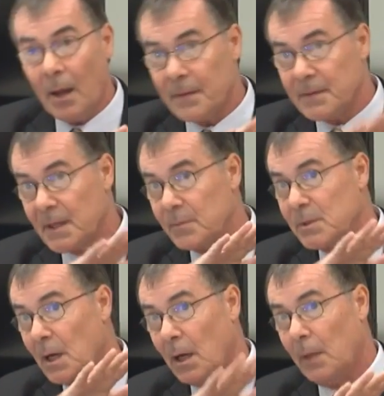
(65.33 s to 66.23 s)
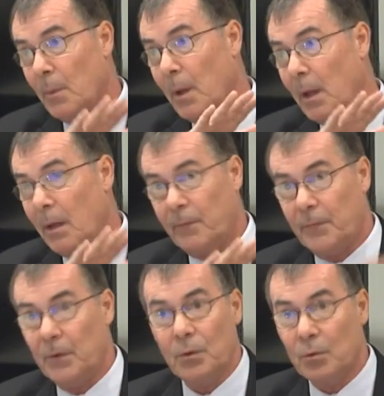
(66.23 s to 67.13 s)
At the same time,
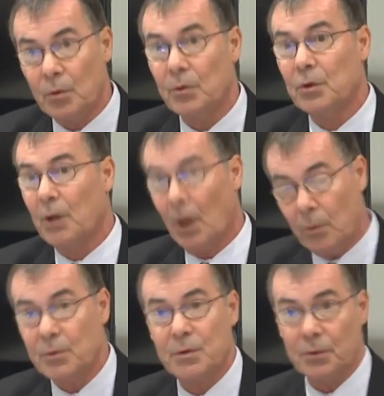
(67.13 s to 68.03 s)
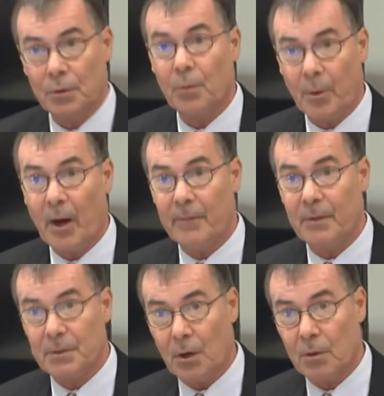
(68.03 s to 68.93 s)
if you could go to your
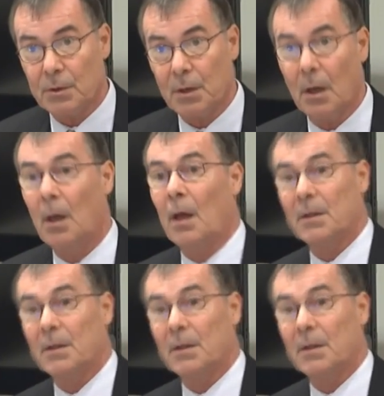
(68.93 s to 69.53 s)
private doctor